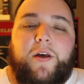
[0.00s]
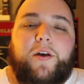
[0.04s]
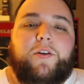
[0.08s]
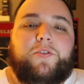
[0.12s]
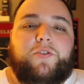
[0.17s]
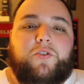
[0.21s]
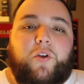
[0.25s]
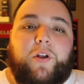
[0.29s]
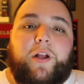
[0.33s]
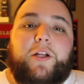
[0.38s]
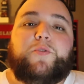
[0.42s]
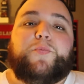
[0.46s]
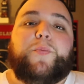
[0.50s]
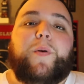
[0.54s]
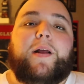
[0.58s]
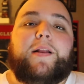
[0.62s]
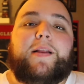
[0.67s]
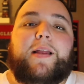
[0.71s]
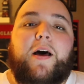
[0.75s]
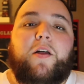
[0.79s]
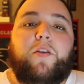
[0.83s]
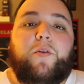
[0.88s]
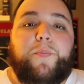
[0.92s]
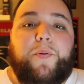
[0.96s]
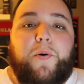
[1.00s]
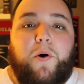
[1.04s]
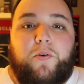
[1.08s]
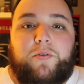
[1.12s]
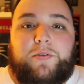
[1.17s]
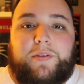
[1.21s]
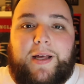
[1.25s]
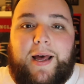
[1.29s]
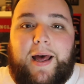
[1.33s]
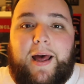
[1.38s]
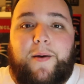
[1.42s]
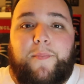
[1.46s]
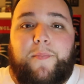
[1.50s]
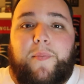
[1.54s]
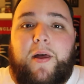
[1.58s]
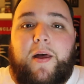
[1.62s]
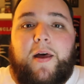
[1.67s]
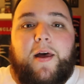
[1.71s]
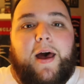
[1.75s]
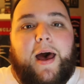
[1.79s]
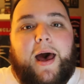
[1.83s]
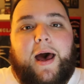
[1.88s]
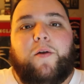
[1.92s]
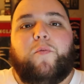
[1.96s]
So let's break down the post game
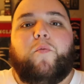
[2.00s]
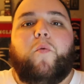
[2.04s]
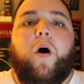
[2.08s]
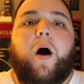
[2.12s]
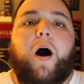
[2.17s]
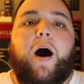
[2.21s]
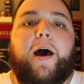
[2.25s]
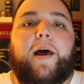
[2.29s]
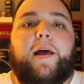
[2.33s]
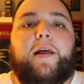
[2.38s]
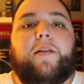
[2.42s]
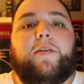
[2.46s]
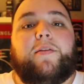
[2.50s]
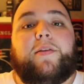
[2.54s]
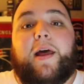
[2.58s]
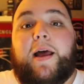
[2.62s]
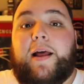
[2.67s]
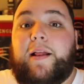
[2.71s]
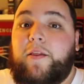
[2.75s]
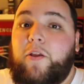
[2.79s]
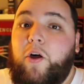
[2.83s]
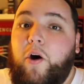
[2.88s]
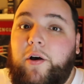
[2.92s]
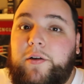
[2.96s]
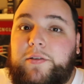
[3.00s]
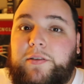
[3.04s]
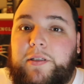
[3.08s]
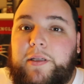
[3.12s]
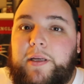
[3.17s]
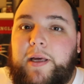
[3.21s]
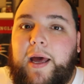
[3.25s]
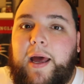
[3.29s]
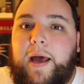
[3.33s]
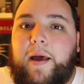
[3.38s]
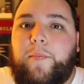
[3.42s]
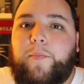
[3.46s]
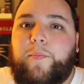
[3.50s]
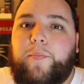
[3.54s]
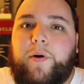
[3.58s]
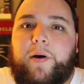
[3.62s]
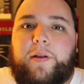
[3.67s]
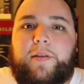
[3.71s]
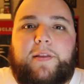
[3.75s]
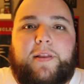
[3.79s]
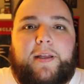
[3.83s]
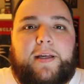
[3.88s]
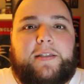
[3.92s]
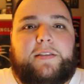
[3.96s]
and why they lost the game,
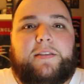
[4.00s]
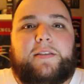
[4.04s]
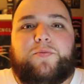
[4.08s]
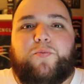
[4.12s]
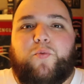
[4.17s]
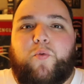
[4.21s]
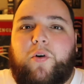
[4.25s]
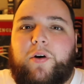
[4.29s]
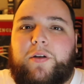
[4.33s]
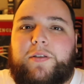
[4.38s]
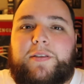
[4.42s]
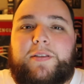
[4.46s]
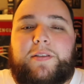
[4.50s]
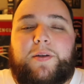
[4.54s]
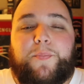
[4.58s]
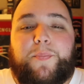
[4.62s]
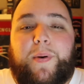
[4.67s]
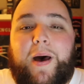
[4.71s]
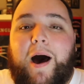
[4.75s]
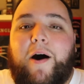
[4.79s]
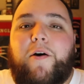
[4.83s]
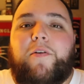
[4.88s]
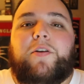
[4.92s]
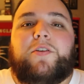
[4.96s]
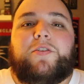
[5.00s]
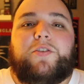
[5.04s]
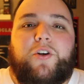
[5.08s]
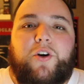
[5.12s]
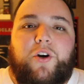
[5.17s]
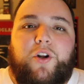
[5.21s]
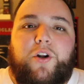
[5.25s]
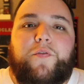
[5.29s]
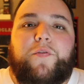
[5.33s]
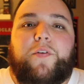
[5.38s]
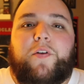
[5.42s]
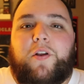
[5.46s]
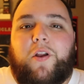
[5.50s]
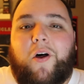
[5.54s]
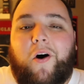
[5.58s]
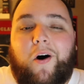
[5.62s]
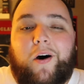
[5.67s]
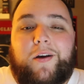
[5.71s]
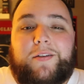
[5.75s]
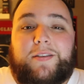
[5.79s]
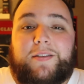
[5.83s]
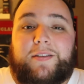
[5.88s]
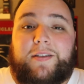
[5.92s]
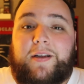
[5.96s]
but this was about as good of a
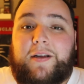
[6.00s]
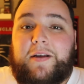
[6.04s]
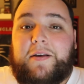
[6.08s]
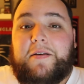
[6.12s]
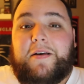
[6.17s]
loss